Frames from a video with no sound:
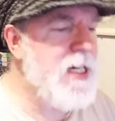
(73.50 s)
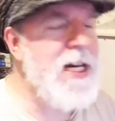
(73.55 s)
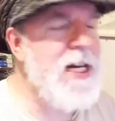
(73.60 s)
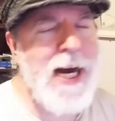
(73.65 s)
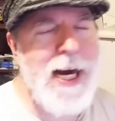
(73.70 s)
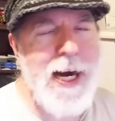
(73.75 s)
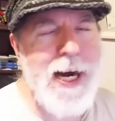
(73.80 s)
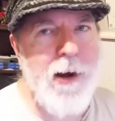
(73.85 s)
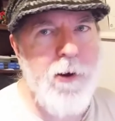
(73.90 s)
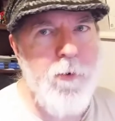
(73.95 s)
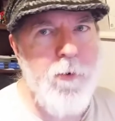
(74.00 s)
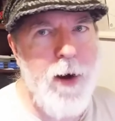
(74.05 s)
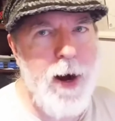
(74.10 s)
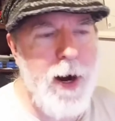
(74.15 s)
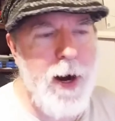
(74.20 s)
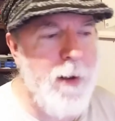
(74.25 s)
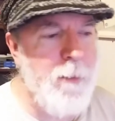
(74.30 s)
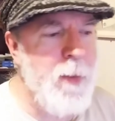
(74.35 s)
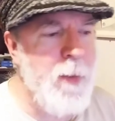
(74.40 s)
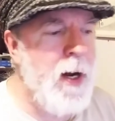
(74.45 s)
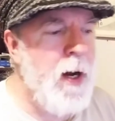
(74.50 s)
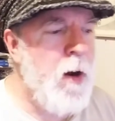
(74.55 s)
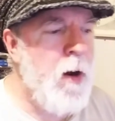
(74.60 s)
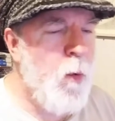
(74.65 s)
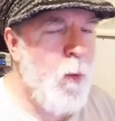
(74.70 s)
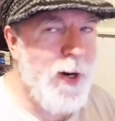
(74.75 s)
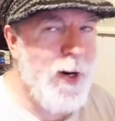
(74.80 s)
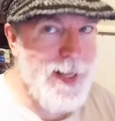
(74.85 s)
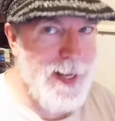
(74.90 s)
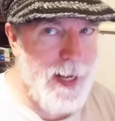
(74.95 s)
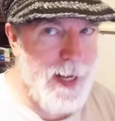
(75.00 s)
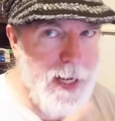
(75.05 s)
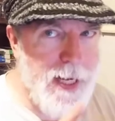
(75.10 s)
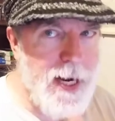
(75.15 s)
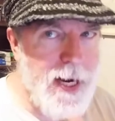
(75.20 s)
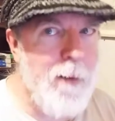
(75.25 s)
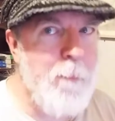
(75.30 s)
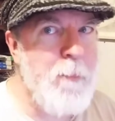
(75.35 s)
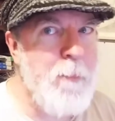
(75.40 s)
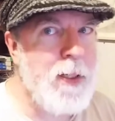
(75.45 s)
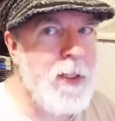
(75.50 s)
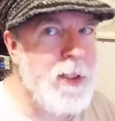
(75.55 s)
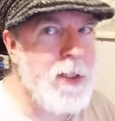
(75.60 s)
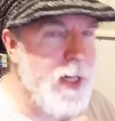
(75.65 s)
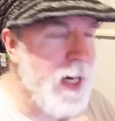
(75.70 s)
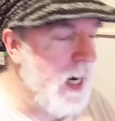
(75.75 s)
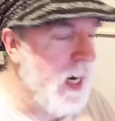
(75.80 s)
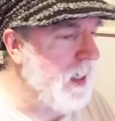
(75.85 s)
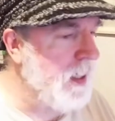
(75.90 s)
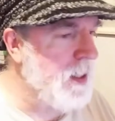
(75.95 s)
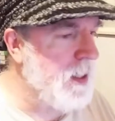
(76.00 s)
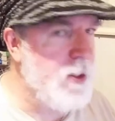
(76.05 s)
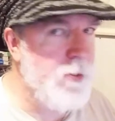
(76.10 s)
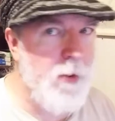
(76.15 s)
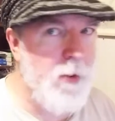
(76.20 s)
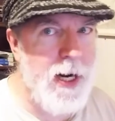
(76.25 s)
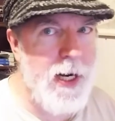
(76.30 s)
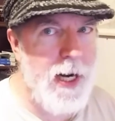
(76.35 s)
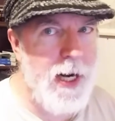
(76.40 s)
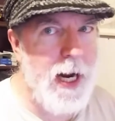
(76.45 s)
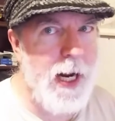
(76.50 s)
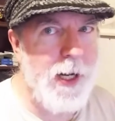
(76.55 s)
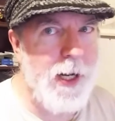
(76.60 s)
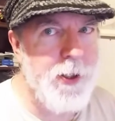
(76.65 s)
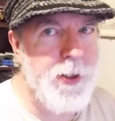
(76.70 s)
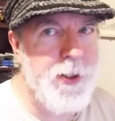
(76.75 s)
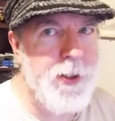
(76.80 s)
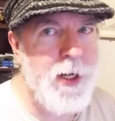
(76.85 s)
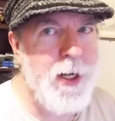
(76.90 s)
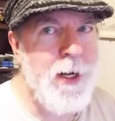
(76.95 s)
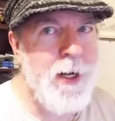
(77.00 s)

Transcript: diagram with a compass and straight edge